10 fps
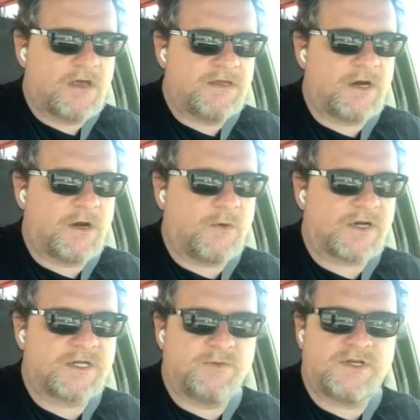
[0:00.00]
you know, what
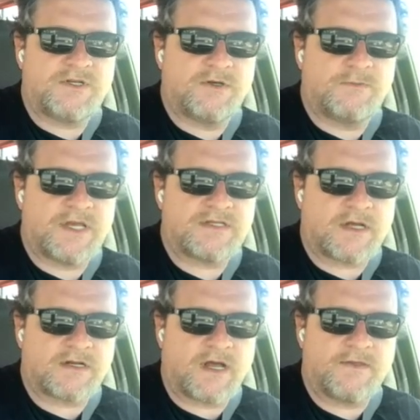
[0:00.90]
can we do based
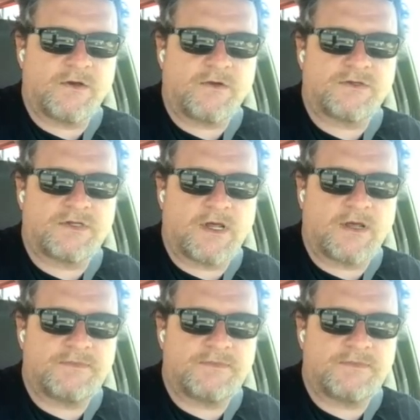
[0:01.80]
on kind of the old, uh,